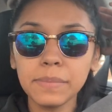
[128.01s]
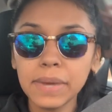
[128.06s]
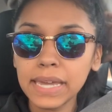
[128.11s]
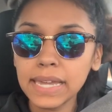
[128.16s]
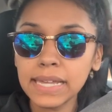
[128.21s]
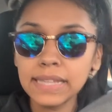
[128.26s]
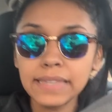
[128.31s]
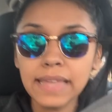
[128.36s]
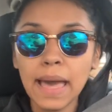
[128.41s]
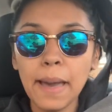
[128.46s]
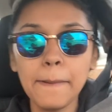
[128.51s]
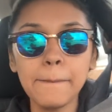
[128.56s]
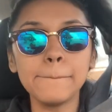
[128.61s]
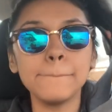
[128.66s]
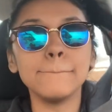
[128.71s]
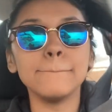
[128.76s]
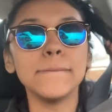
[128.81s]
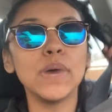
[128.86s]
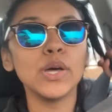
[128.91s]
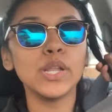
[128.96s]
making that
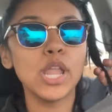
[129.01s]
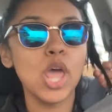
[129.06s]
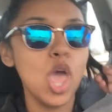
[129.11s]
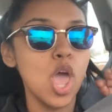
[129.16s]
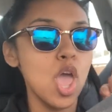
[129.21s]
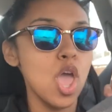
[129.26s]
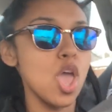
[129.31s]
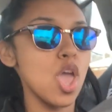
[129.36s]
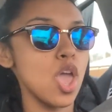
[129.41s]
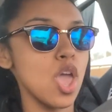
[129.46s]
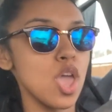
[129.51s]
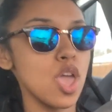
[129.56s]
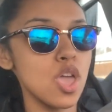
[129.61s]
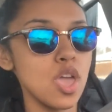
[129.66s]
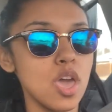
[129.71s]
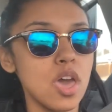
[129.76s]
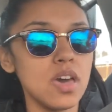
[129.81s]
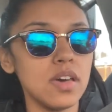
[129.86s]
money.